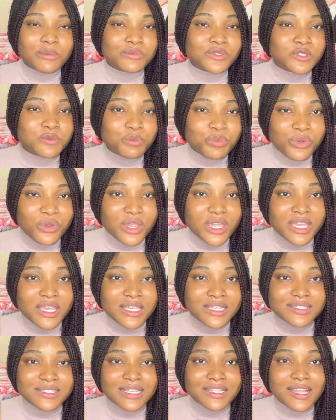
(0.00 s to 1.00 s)

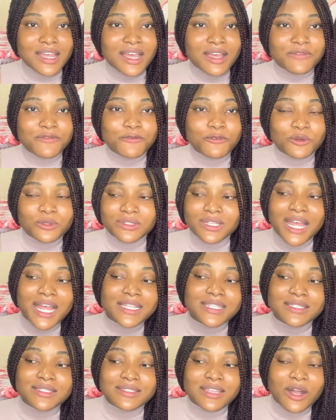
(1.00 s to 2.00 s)
sprays that are for
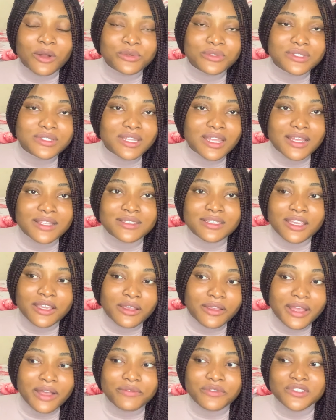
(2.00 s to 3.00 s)
that downstairs
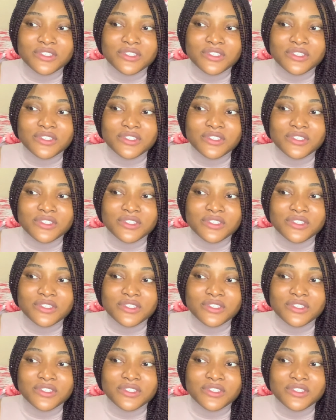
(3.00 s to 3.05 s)
area,